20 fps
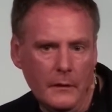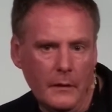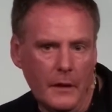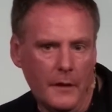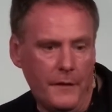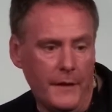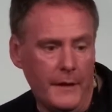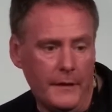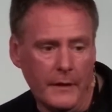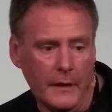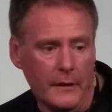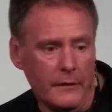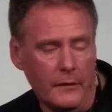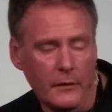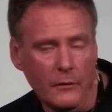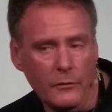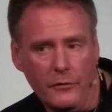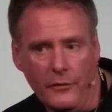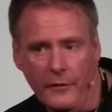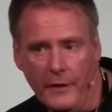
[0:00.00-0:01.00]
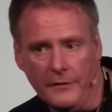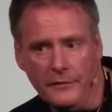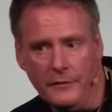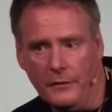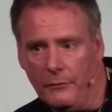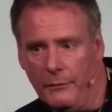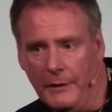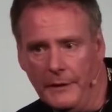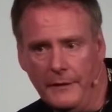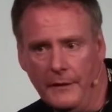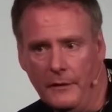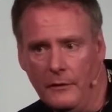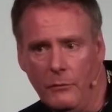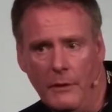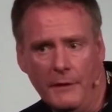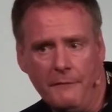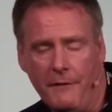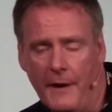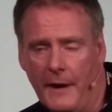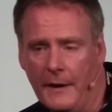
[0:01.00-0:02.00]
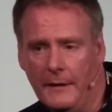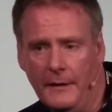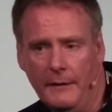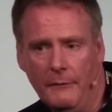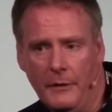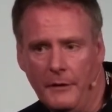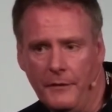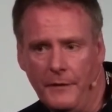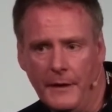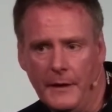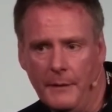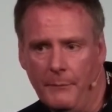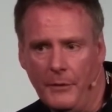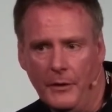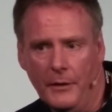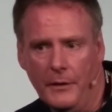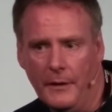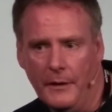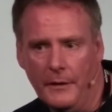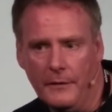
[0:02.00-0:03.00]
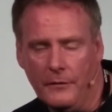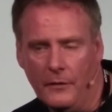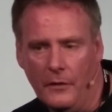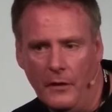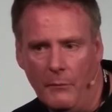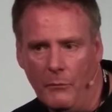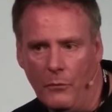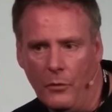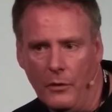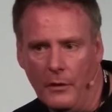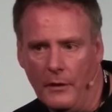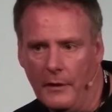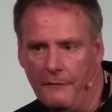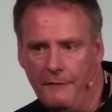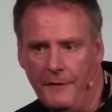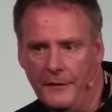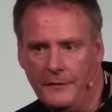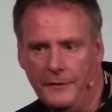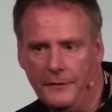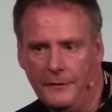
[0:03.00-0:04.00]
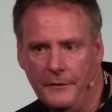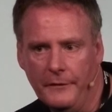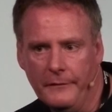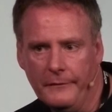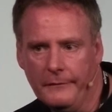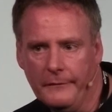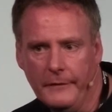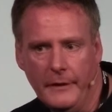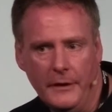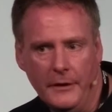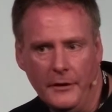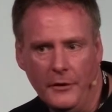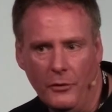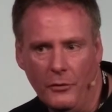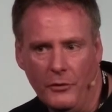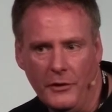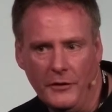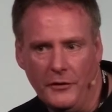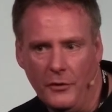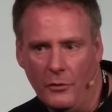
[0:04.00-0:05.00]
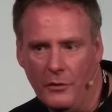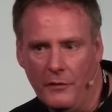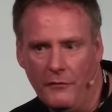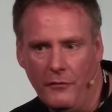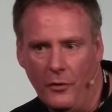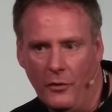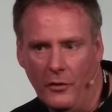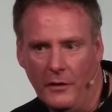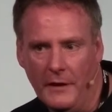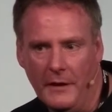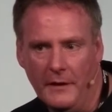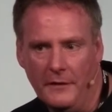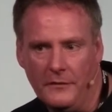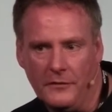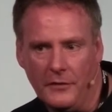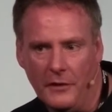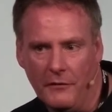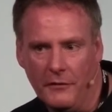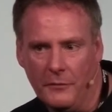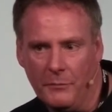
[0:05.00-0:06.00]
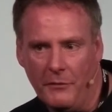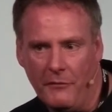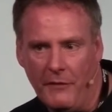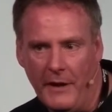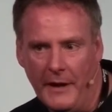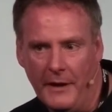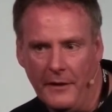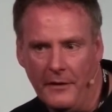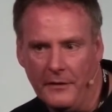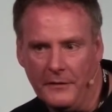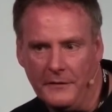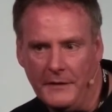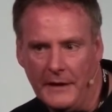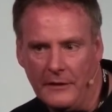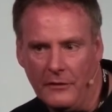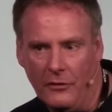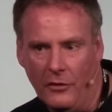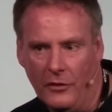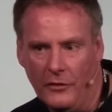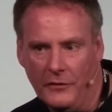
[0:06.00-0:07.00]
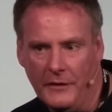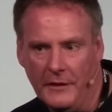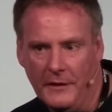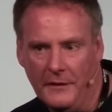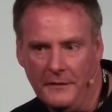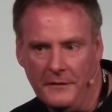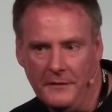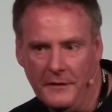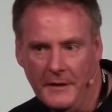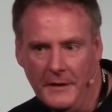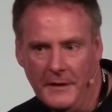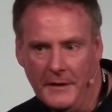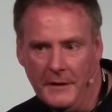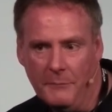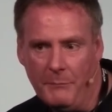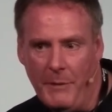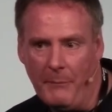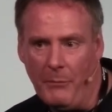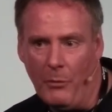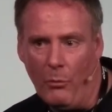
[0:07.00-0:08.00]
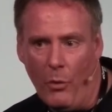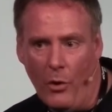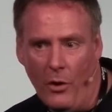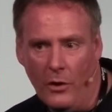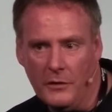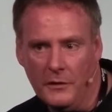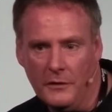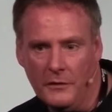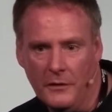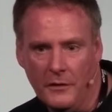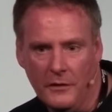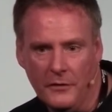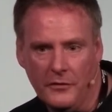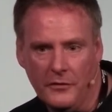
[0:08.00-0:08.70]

I think that, traditional retail, quite frankly, when you think about it, it's a lot more efficient. You don't have all these service providers, technologies, people walk into your